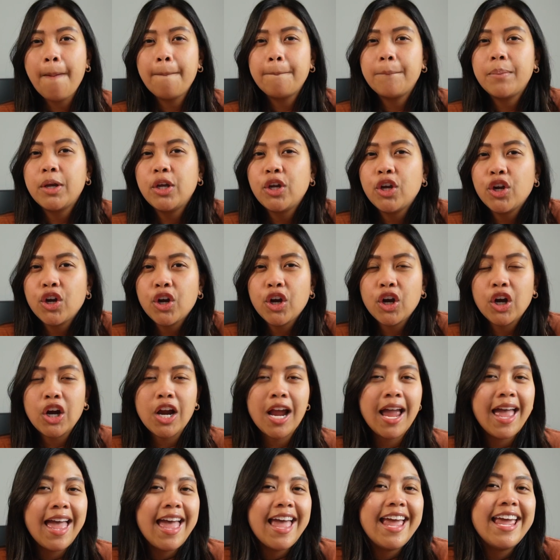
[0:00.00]

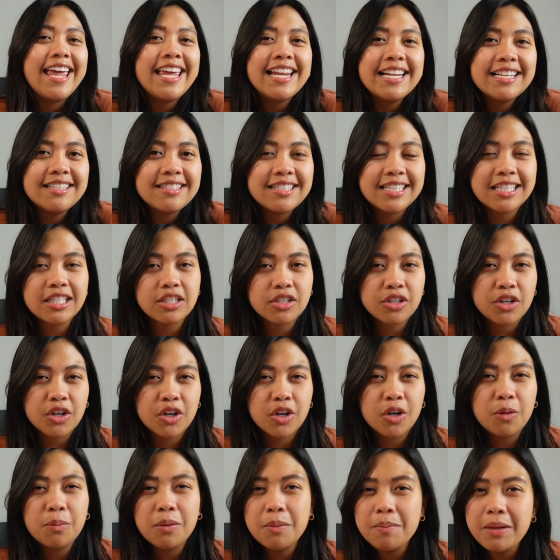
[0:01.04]
pure, innocent
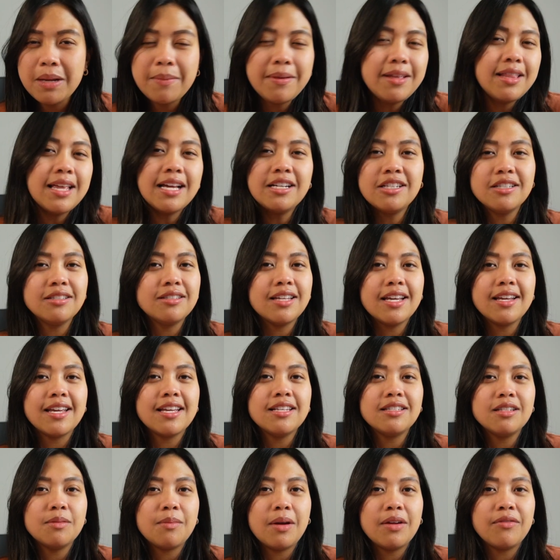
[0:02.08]
girl, but maybe that just
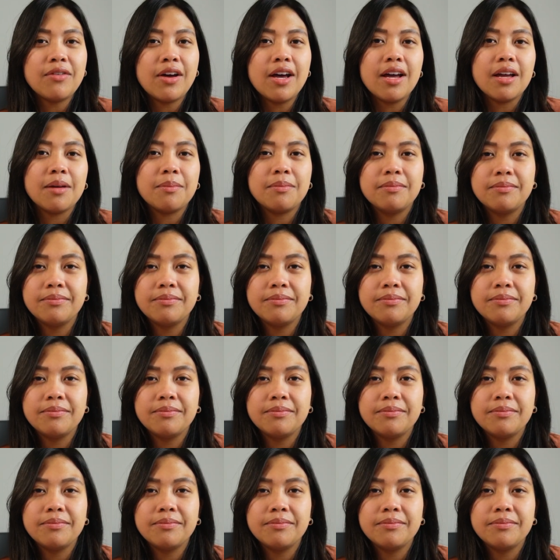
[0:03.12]
isn't my vibe.